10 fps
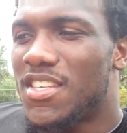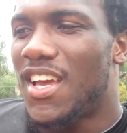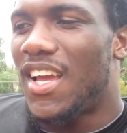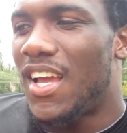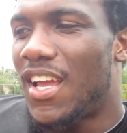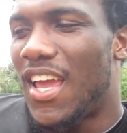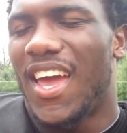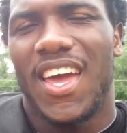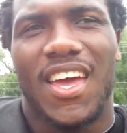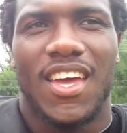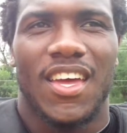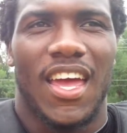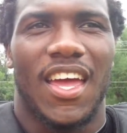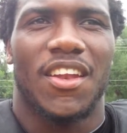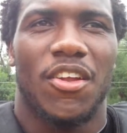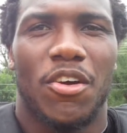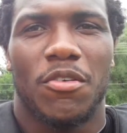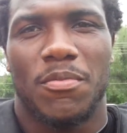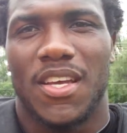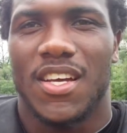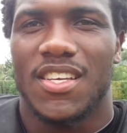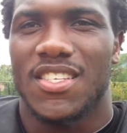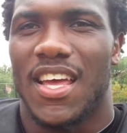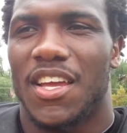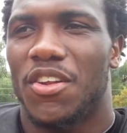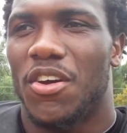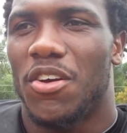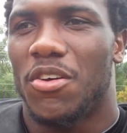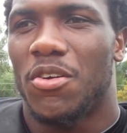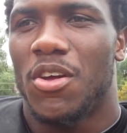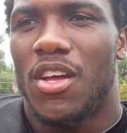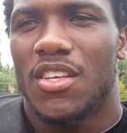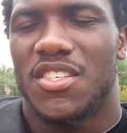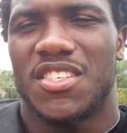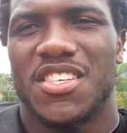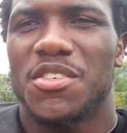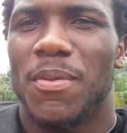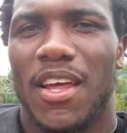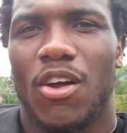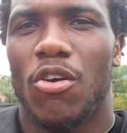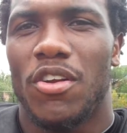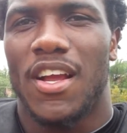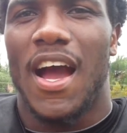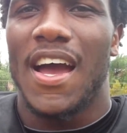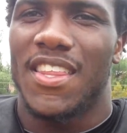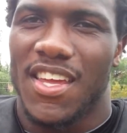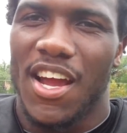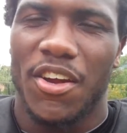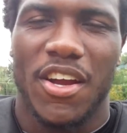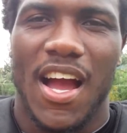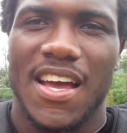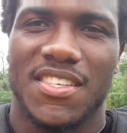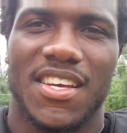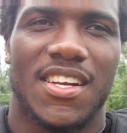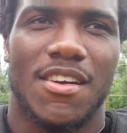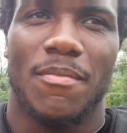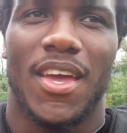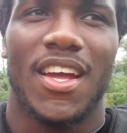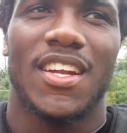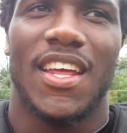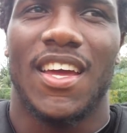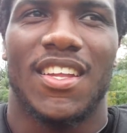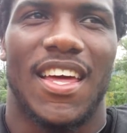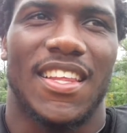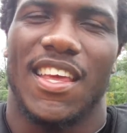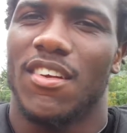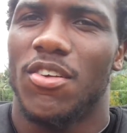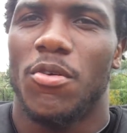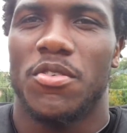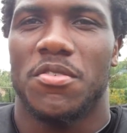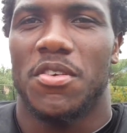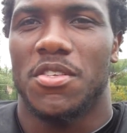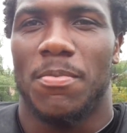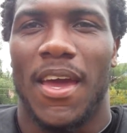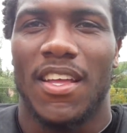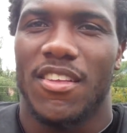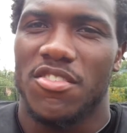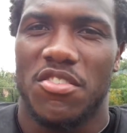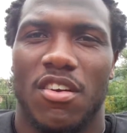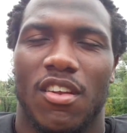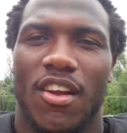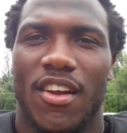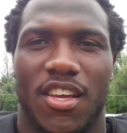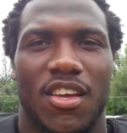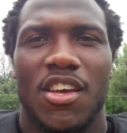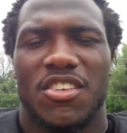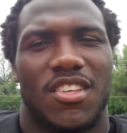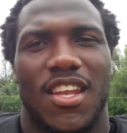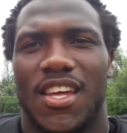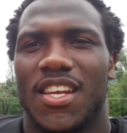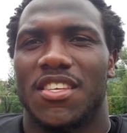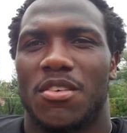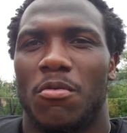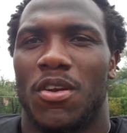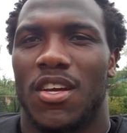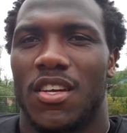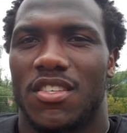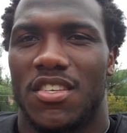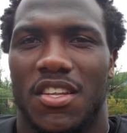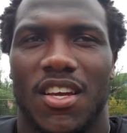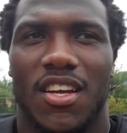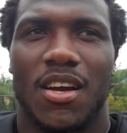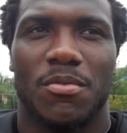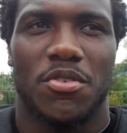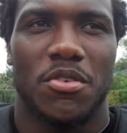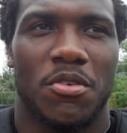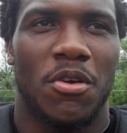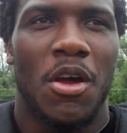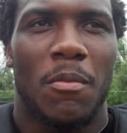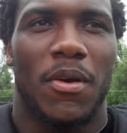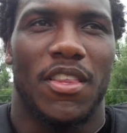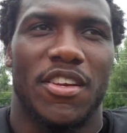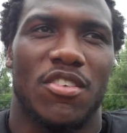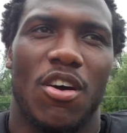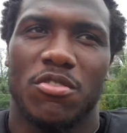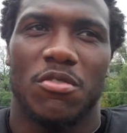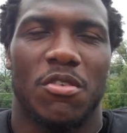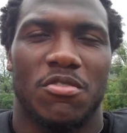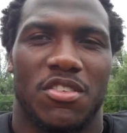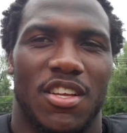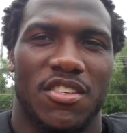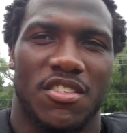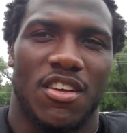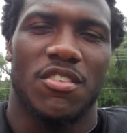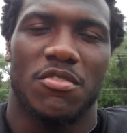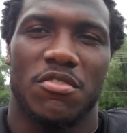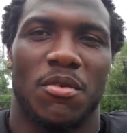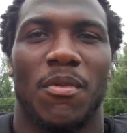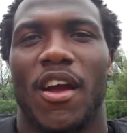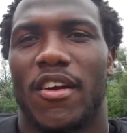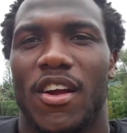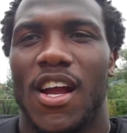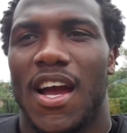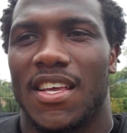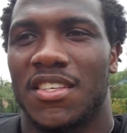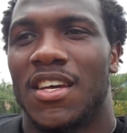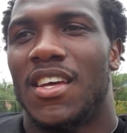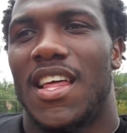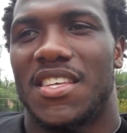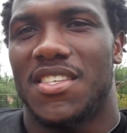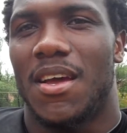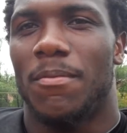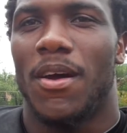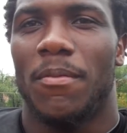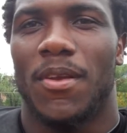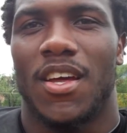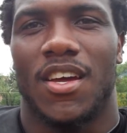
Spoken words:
say yeah and no, because, like, you know, Just being an older guy, the younger guys, they come in, they don't know what to expect. They're still learning, so they need someone to look up to. But there's also some younger guys that step up, and